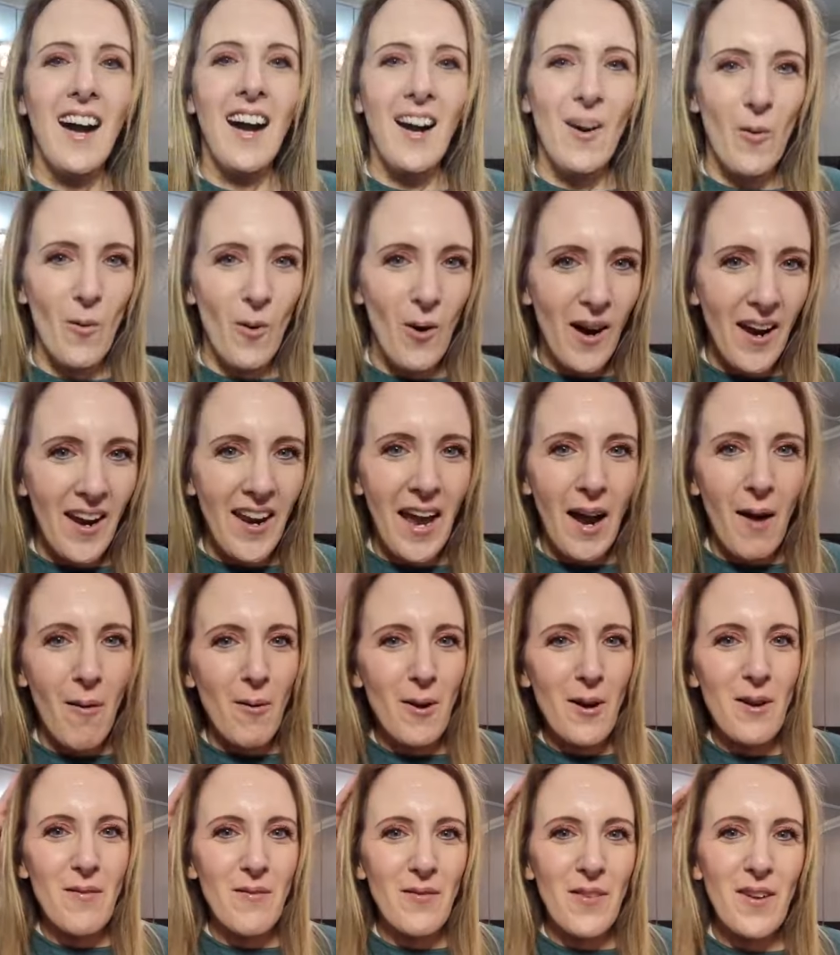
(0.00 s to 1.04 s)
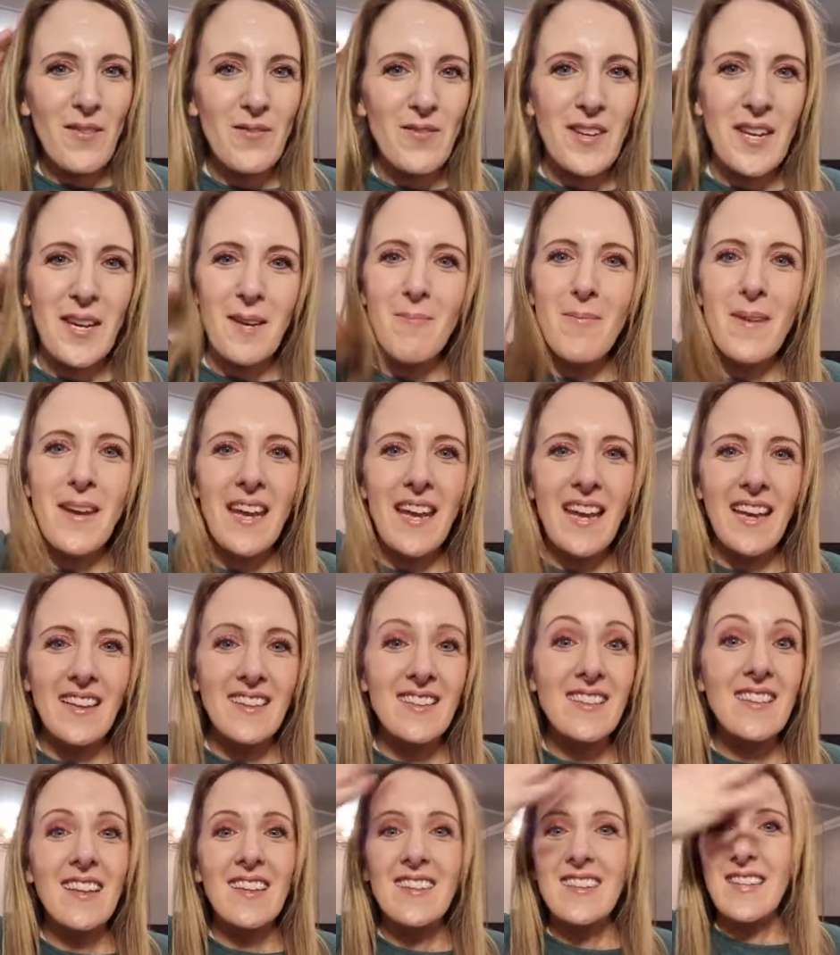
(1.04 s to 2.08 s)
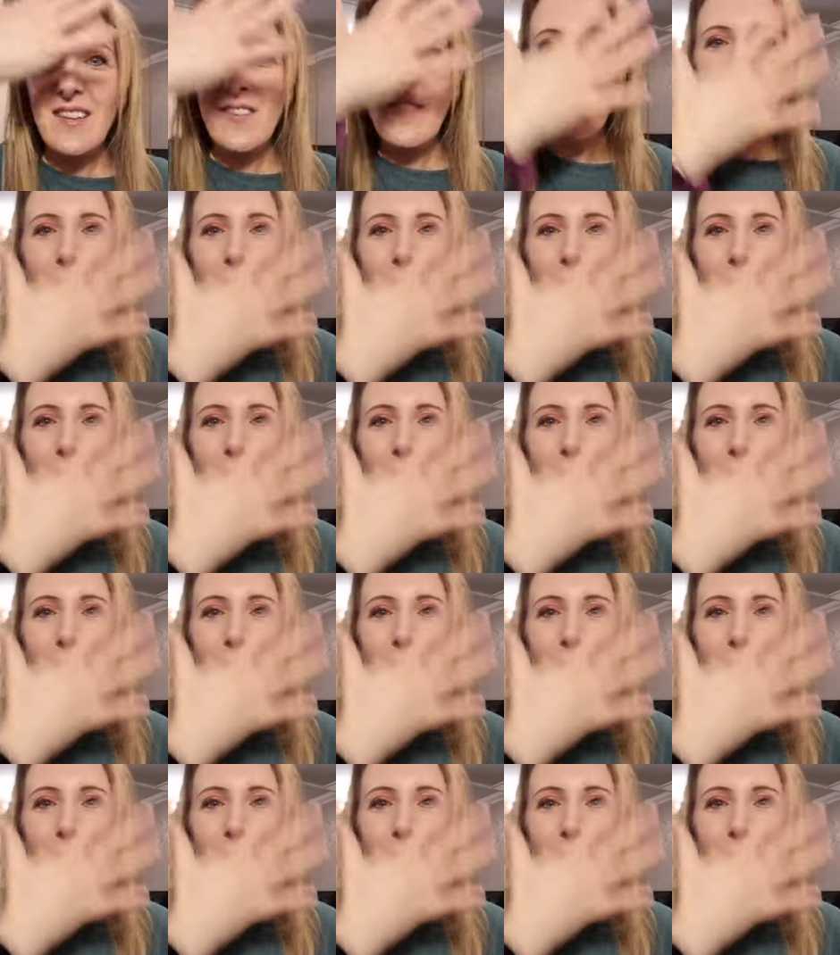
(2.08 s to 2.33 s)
1 hour and 15 minutes. Let's see if